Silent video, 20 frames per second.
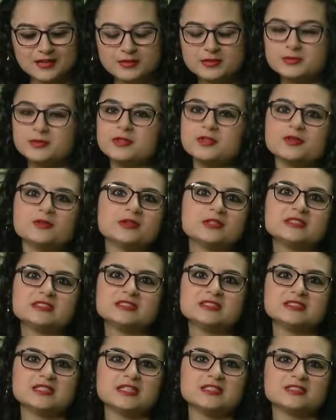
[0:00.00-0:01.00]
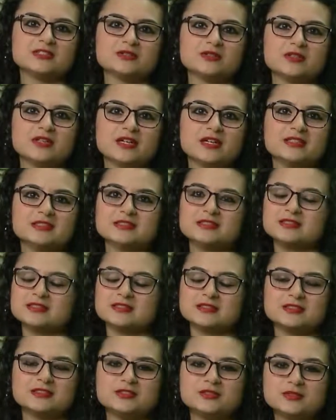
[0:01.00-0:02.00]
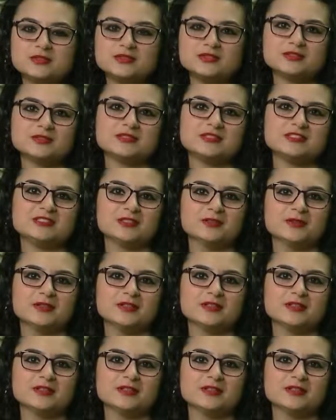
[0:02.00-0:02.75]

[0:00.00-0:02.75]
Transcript: He's been doing it since high school, guys. The dude knows what he's doing.